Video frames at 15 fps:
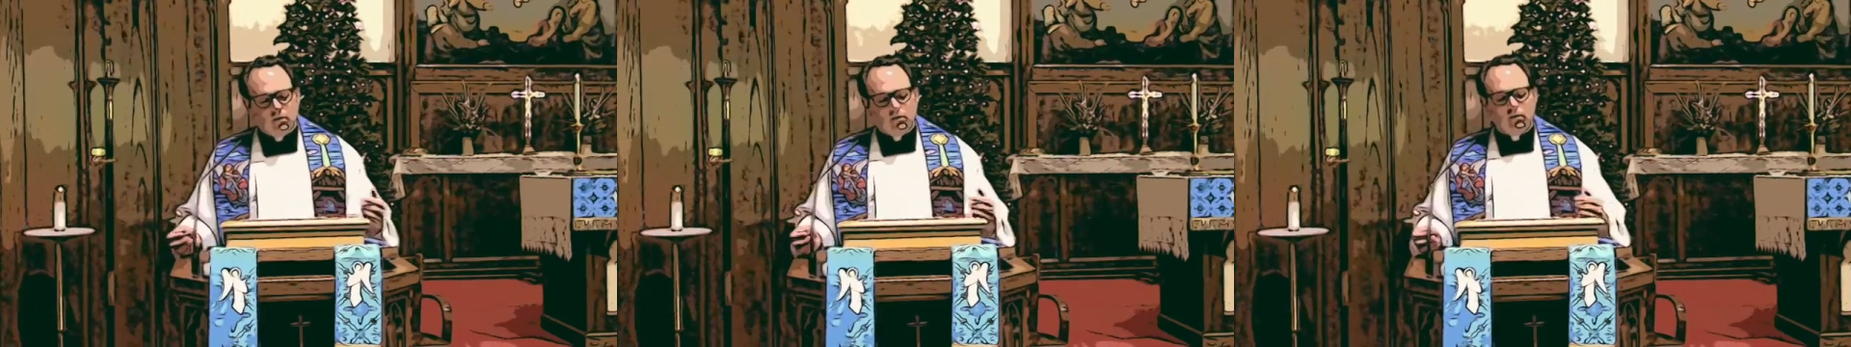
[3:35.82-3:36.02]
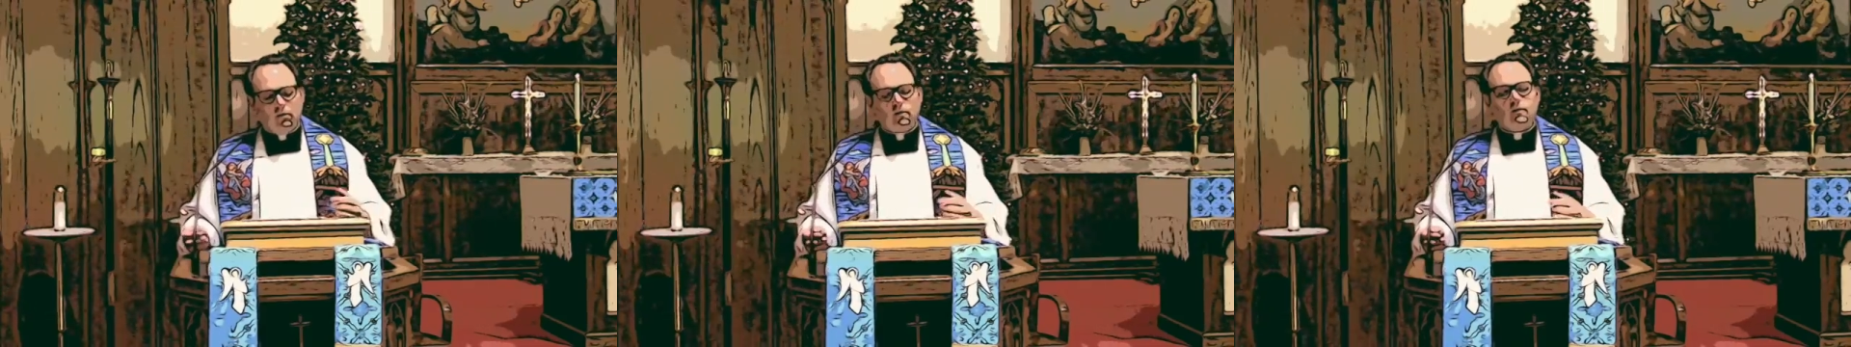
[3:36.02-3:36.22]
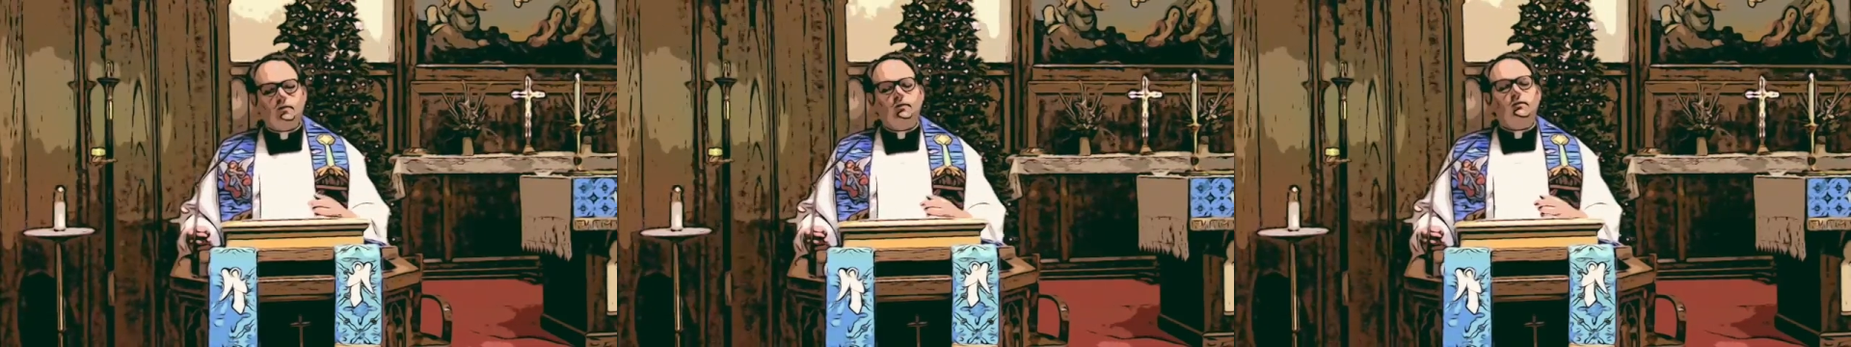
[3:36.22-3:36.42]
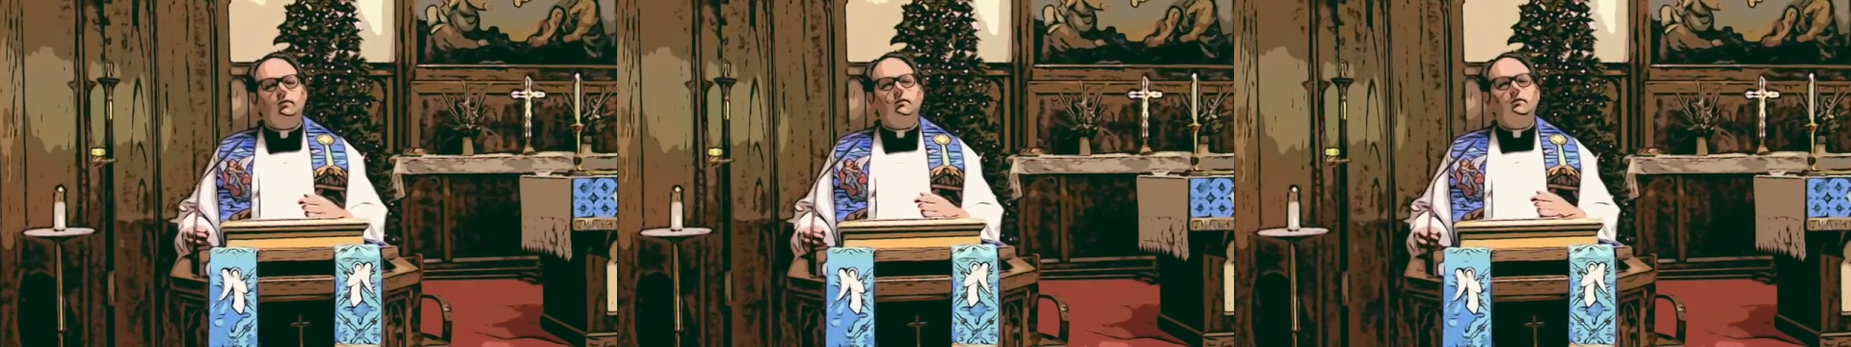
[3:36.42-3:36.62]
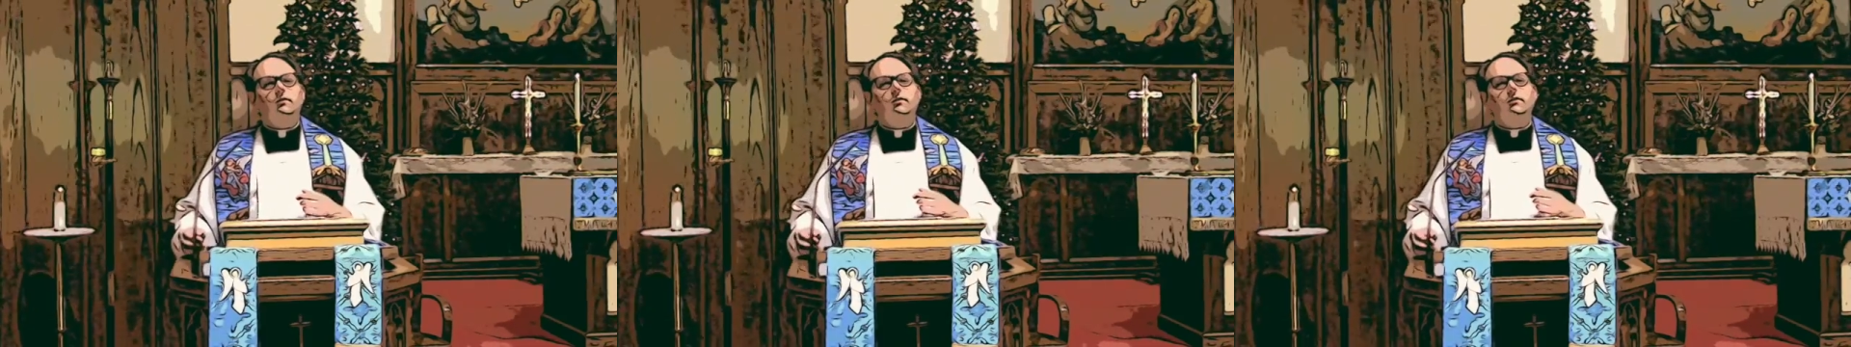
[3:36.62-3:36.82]

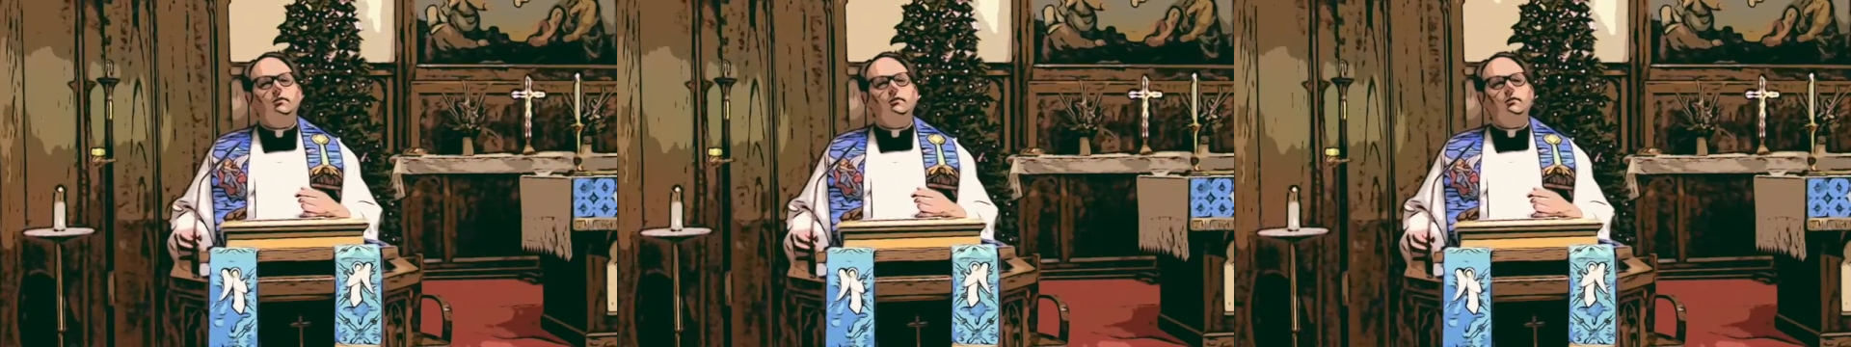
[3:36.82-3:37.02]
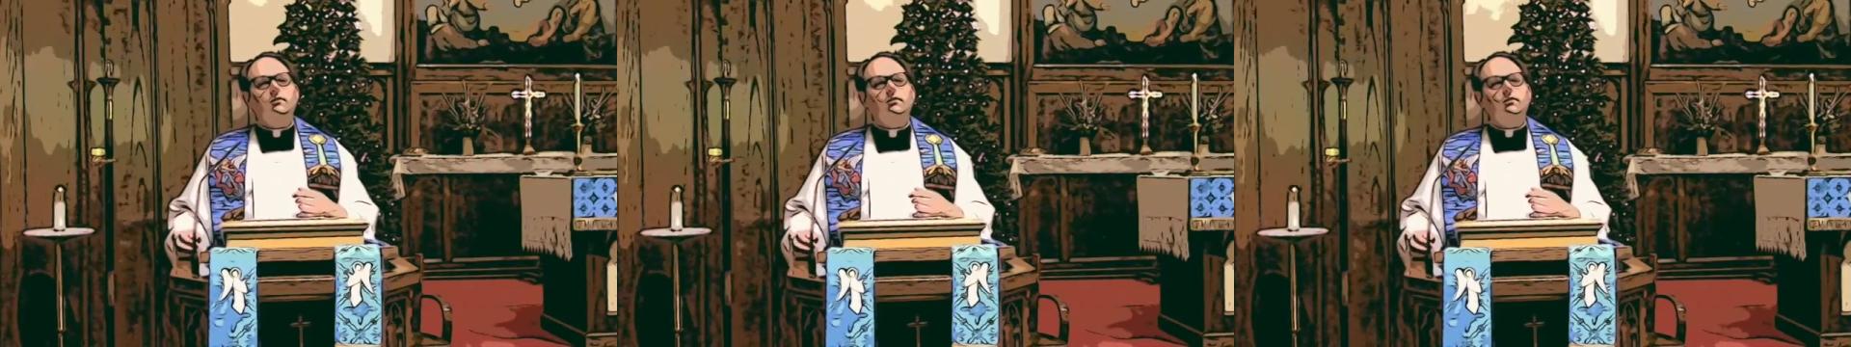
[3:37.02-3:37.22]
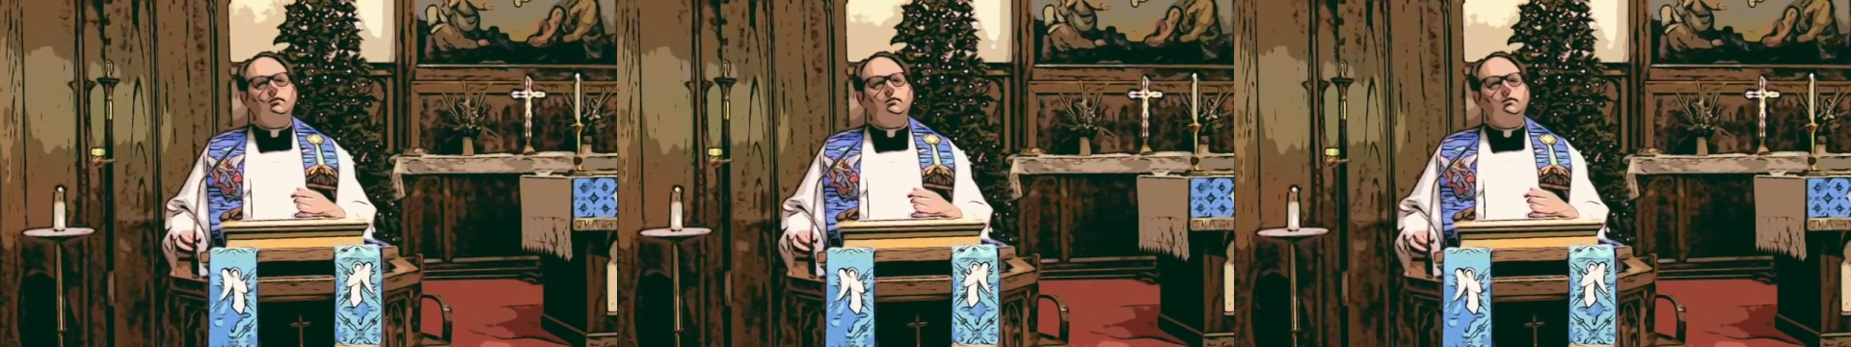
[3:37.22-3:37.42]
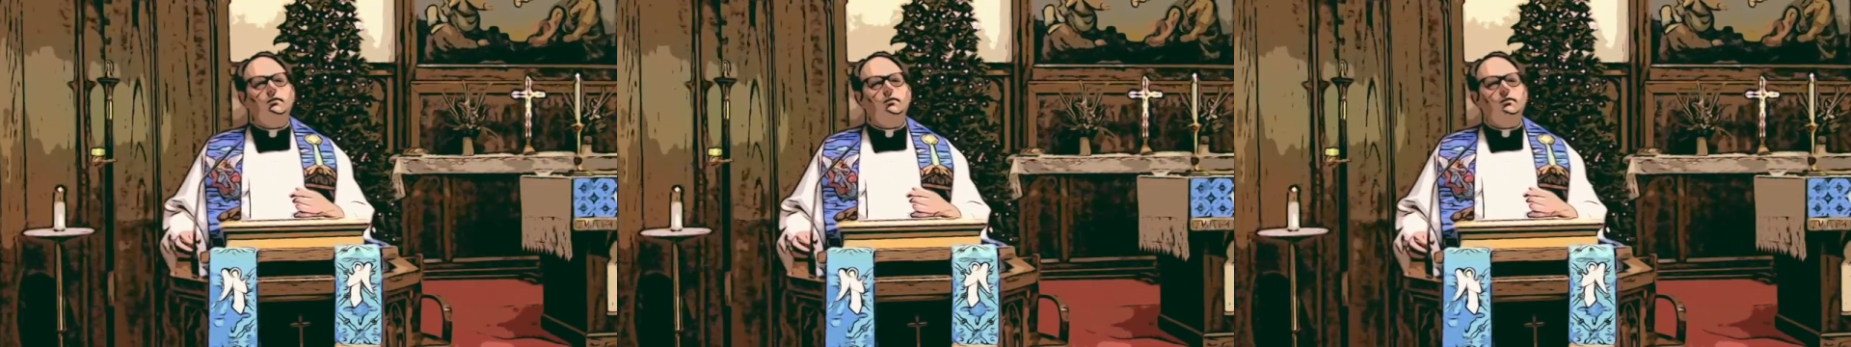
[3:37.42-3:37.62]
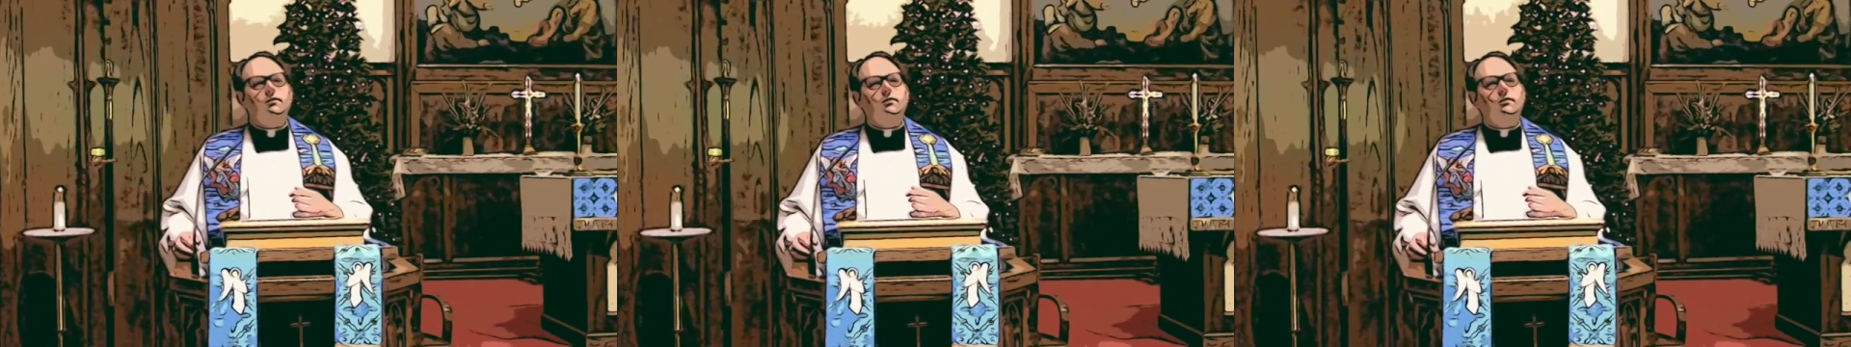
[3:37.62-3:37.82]
[no speech]